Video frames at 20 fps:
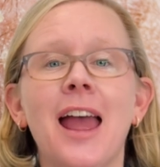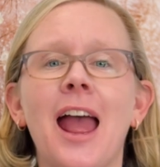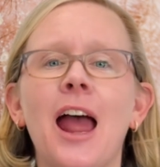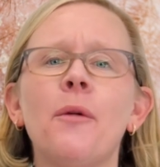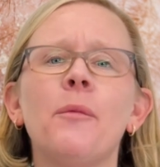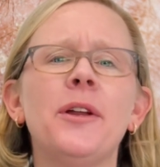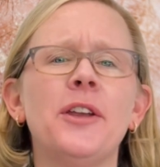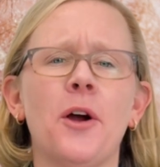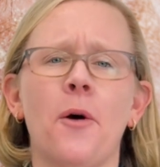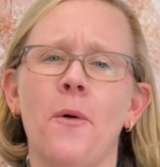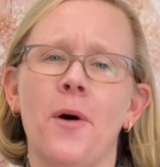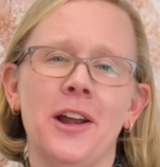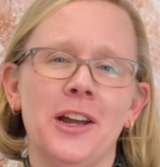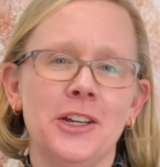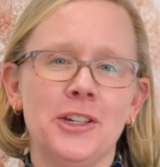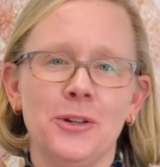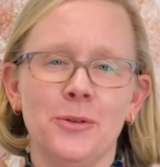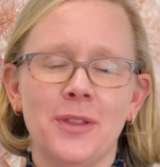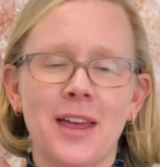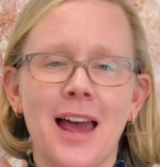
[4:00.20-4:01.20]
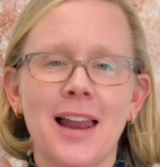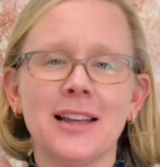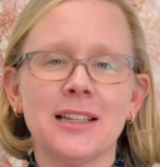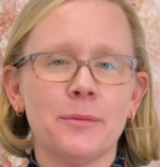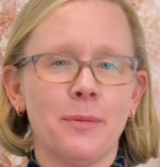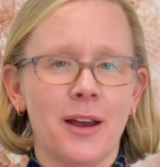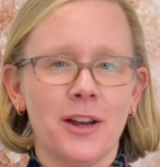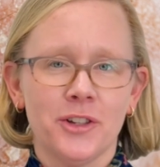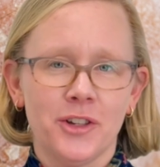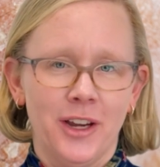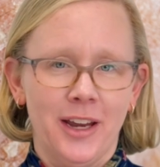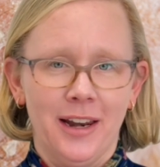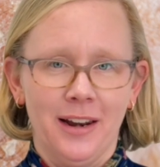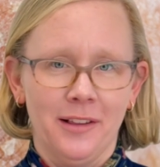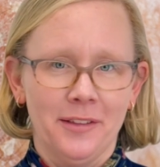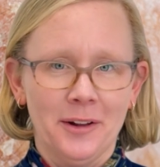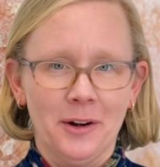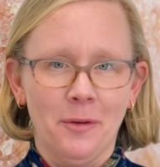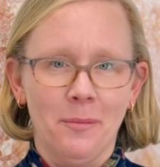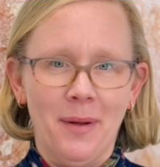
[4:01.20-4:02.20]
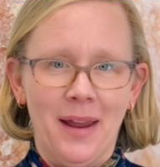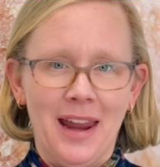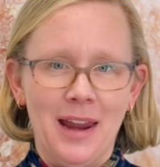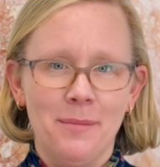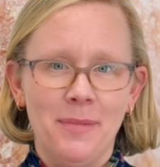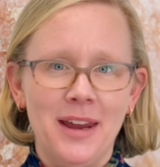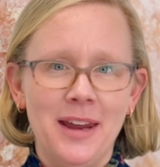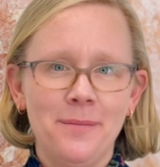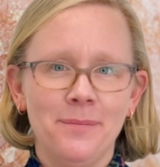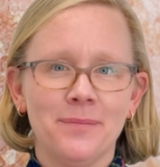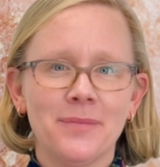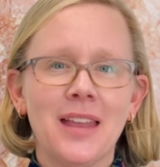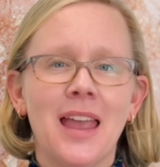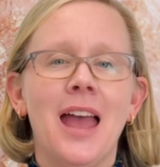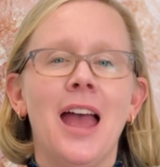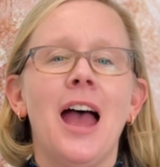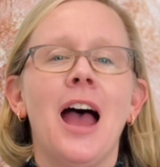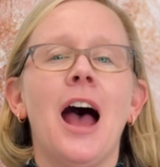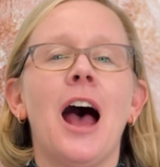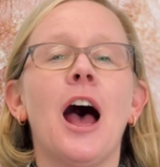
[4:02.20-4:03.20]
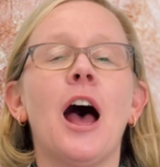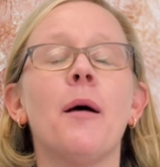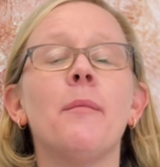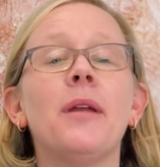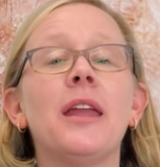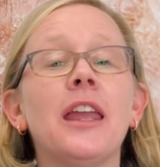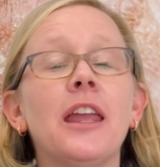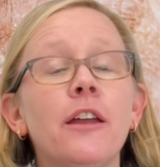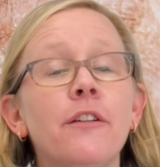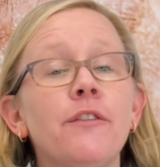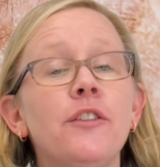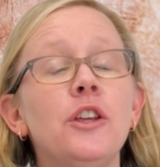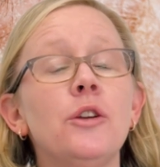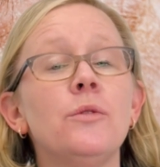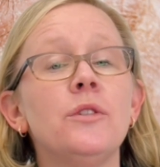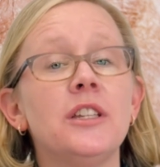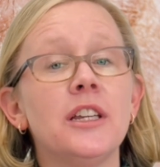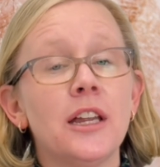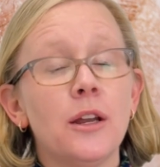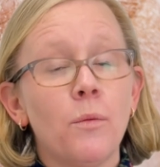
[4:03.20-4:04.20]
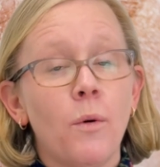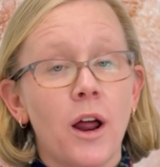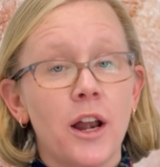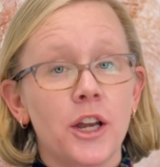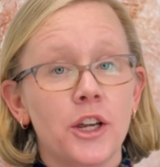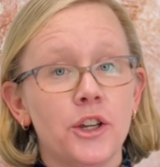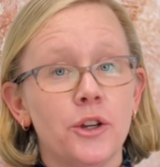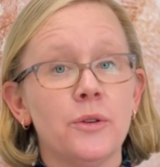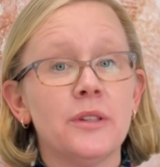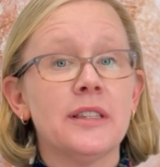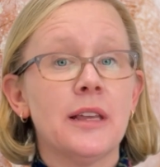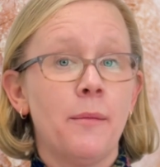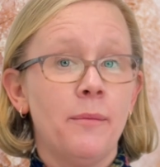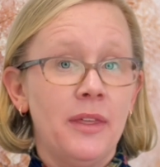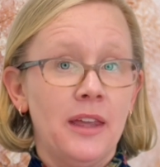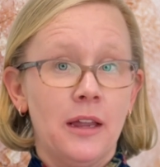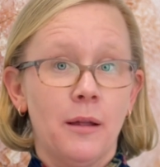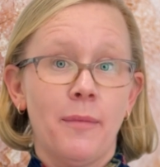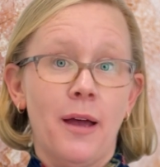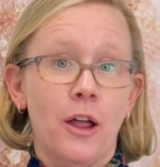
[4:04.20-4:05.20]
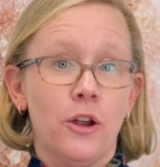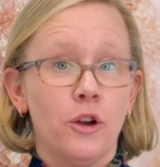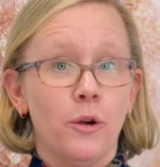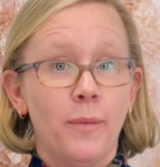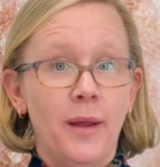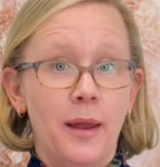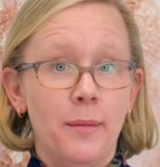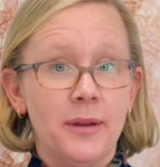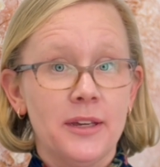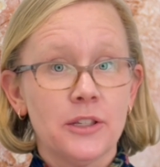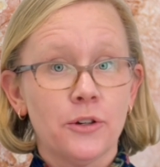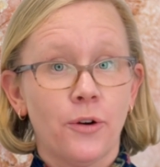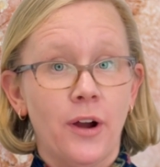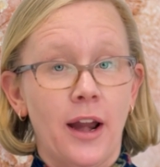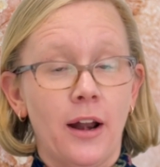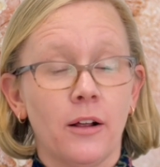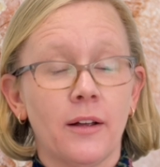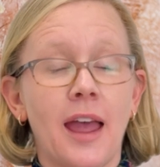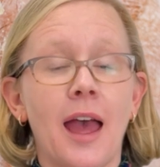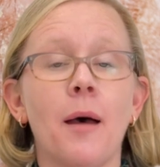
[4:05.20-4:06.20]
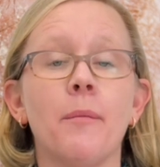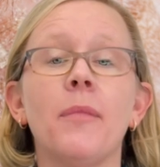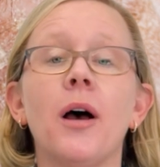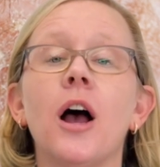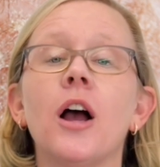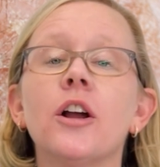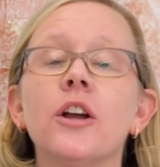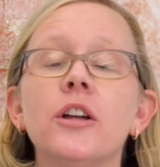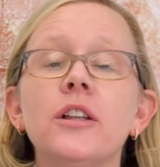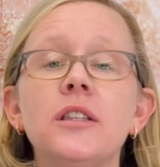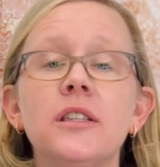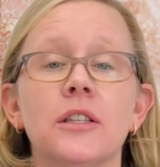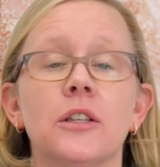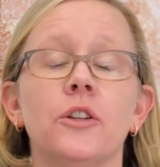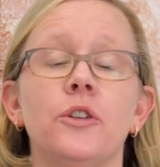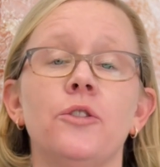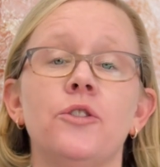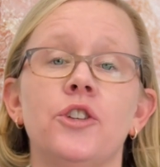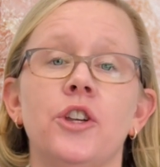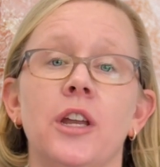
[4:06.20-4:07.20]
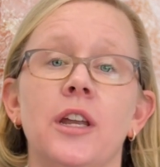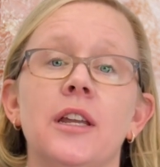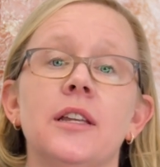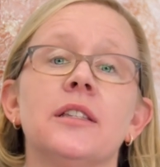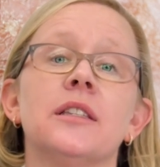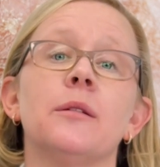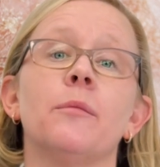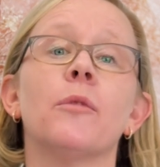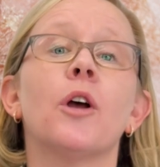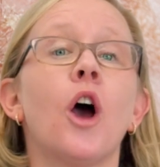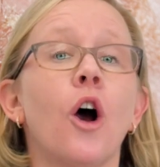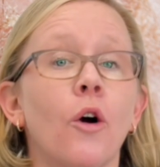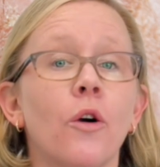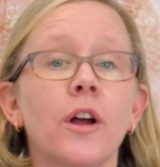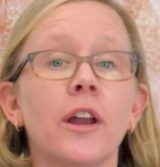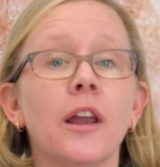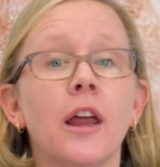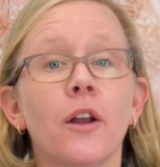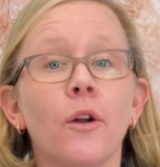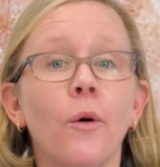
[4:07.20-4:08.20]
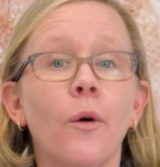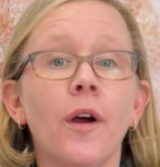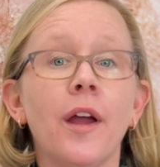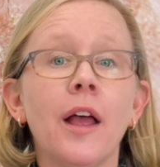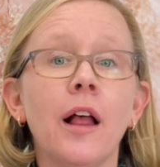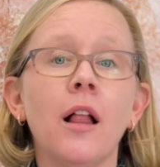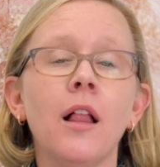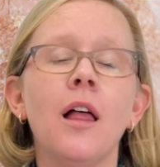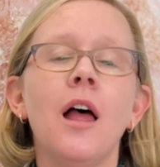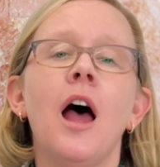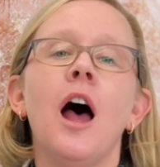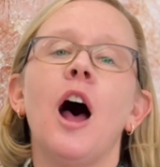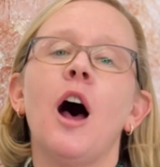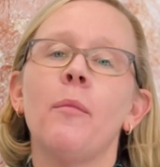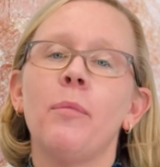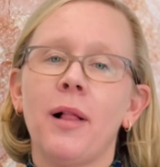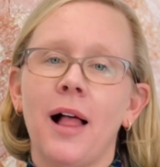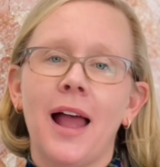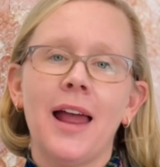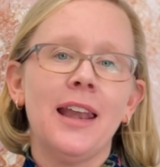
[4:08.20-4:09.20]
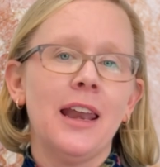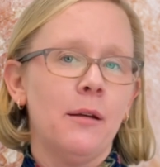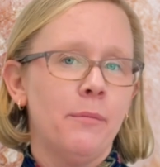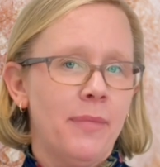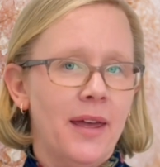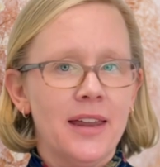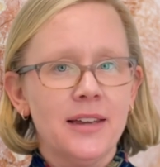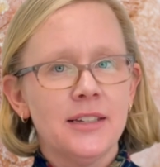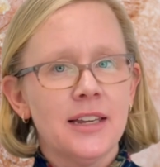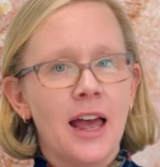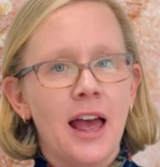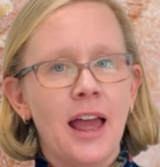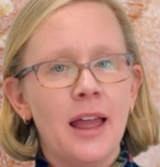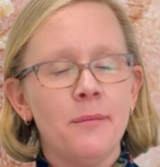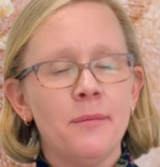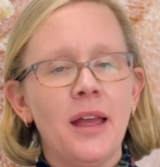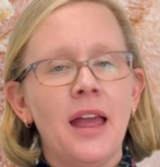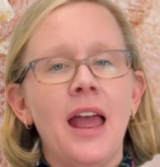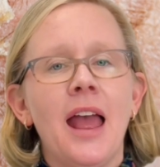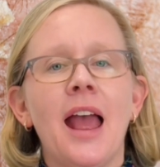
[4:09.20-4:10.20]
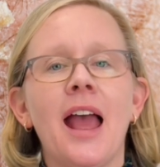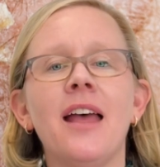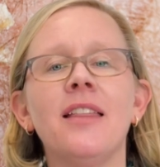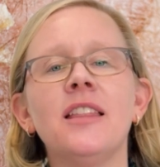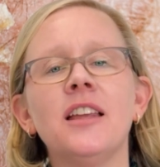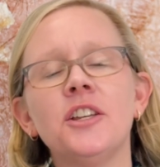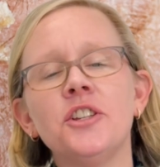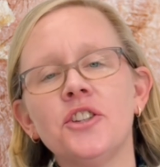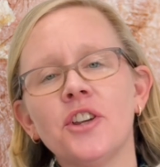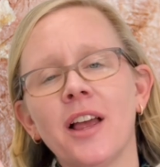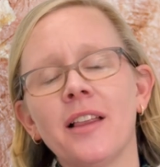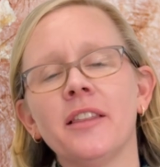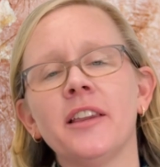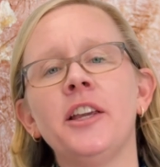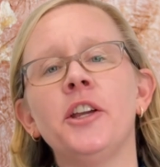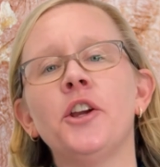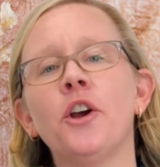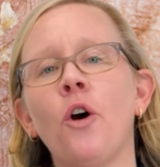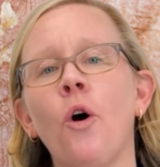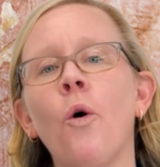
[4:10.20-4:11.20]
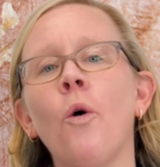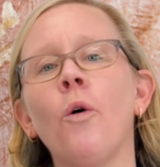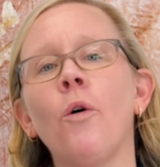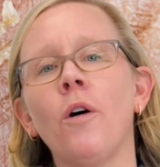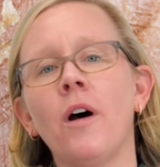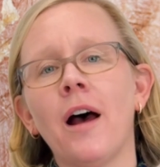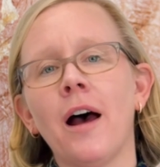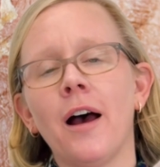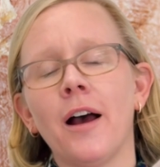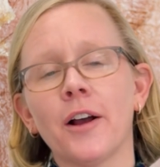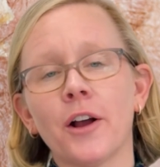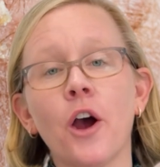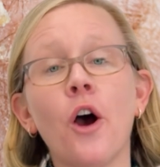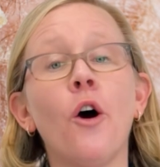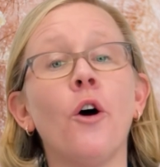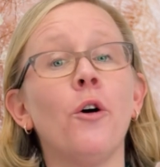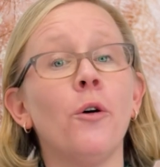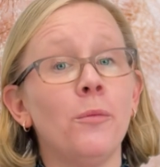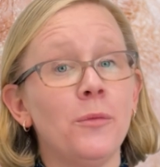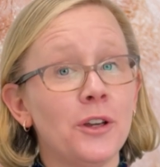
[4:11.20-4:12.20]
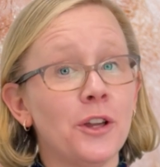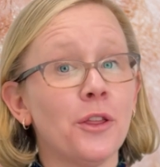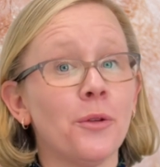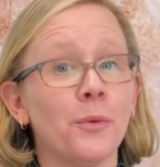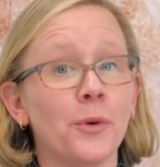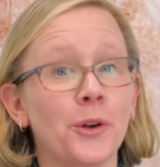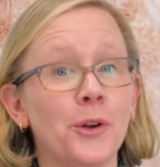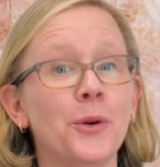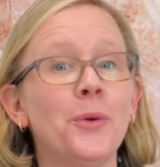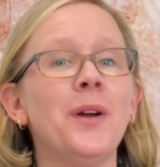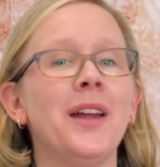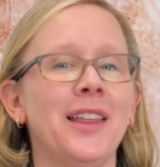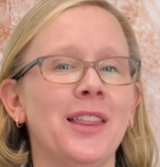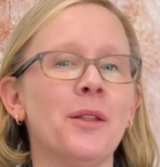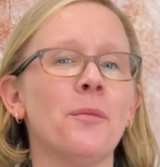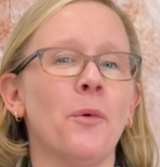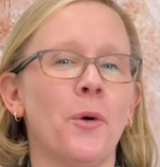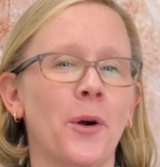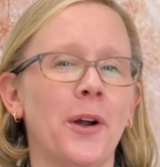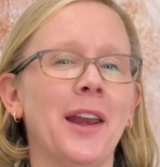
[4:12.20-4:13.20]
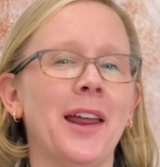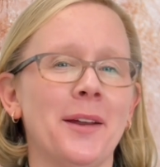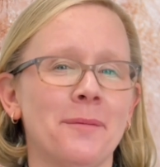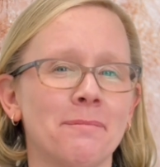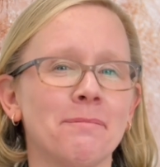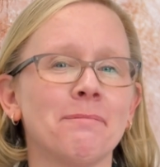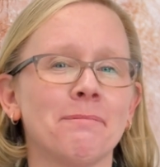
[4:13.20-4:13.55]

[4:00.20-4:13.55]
and we don't want to do that, especially in a little baby. If you did want to do something about your baby's cradle cap, a good solution is some coconut oil applied at bedtime and then gently combed through in the morning.